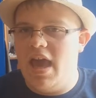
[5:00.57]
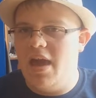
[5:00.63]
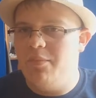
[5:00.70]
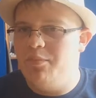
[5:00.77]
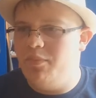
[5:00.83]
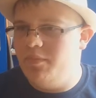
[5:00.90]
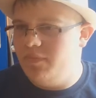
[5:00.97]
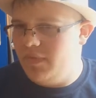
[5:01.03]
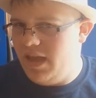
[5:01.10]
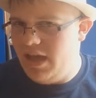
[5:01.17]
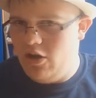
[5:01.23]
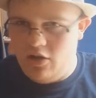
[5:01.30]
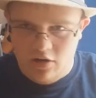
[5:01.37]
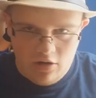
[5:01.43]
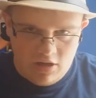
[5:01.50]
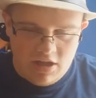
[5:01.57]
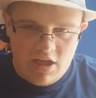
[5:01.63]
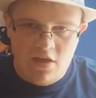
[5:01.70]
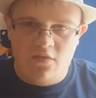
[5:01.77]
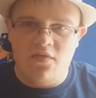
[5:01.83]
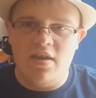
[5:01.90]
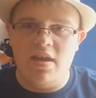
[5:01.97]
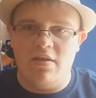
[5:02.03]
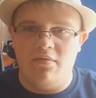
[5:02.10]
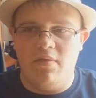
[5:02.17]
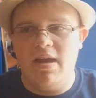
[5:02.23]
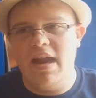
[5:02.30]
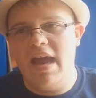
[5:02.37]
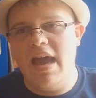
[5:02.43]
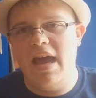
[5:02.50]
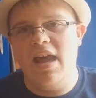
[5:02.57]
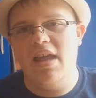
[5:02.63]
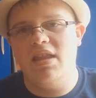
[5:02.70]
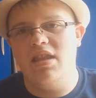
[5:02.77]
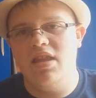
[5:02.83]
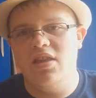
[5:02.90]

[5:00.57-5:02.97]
and on the TV, when I had a